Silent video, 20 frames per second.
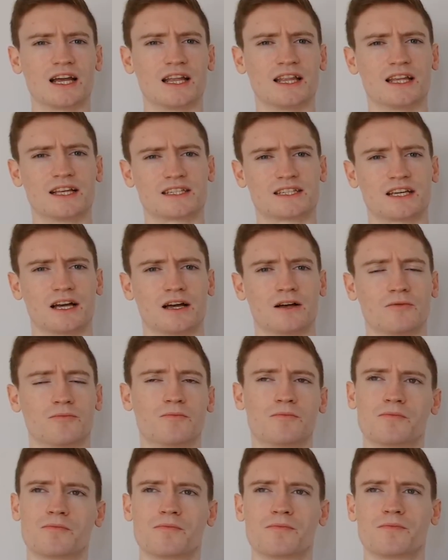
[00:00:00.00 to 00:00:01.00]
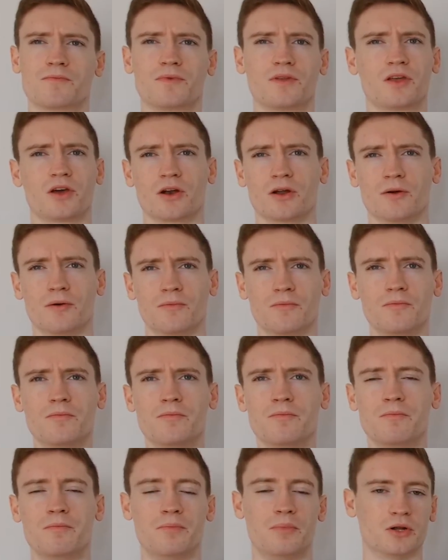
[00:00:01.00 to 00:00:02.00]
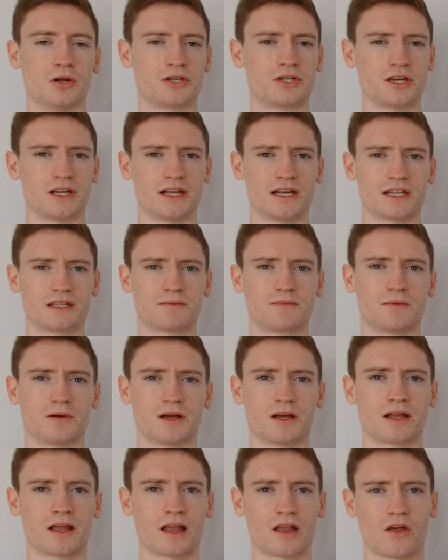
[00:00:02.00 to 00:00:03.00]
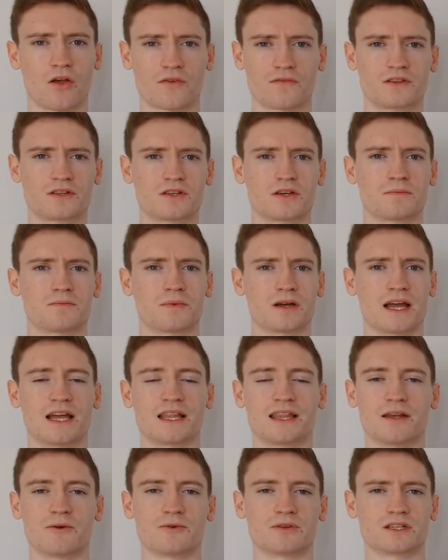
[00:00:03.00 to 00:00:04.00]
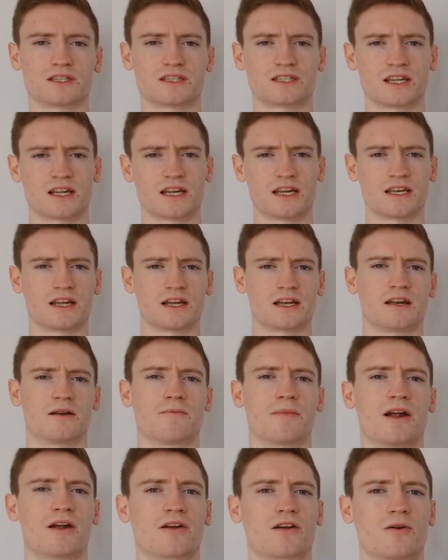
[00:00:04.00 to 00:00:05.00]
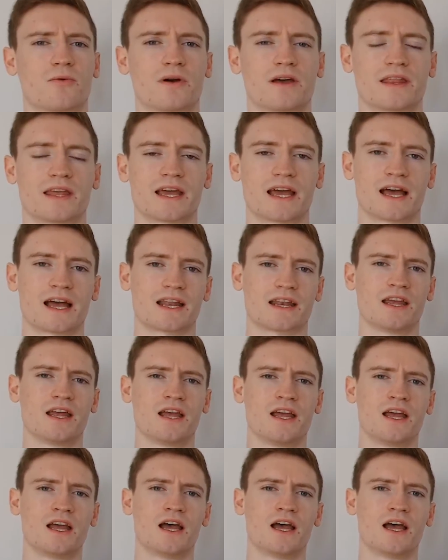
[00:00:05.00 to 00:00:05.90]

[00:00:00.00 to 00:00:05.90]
this, I'm gonna butcher this, but off the top of my head, there was a study done in America where they had